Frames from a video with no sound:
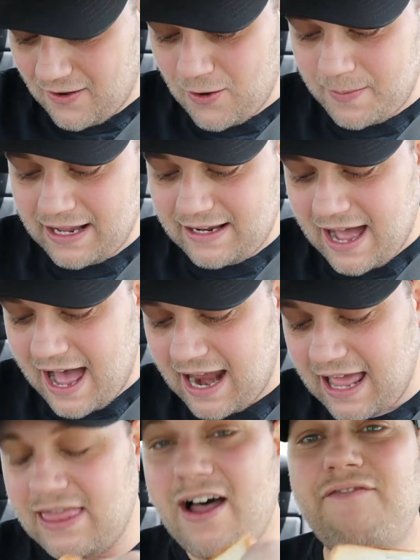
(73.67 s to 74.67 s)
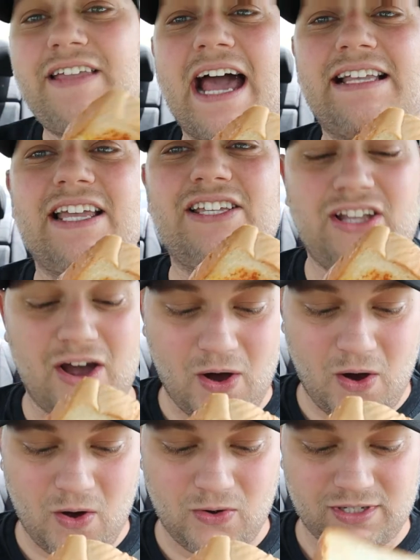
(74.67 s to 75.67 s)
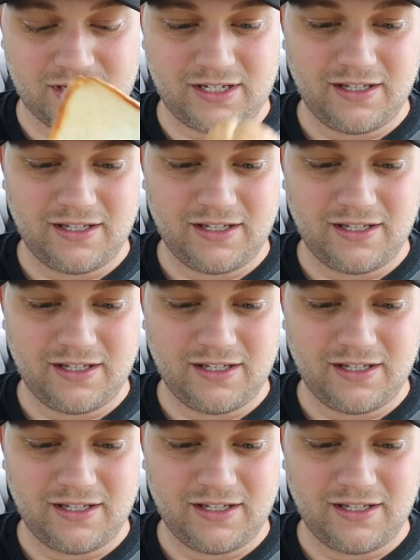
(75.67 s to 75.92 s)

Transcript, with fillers: Oh my God, I love Texas Toast.